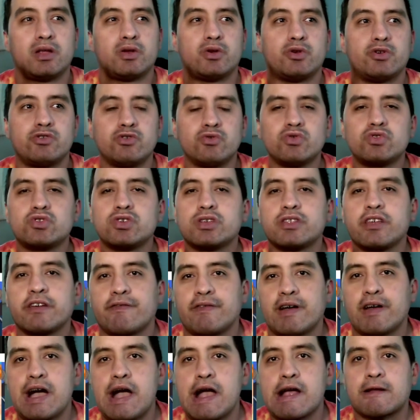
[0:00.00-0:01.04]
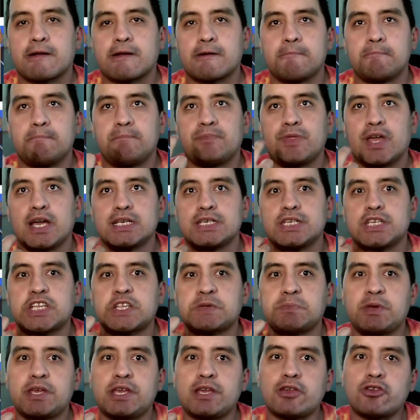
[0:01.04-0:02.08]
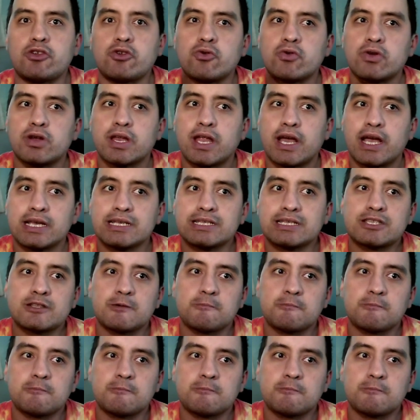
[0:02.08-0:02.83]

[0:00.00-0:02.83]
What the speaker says: due to the fact that she's being utilized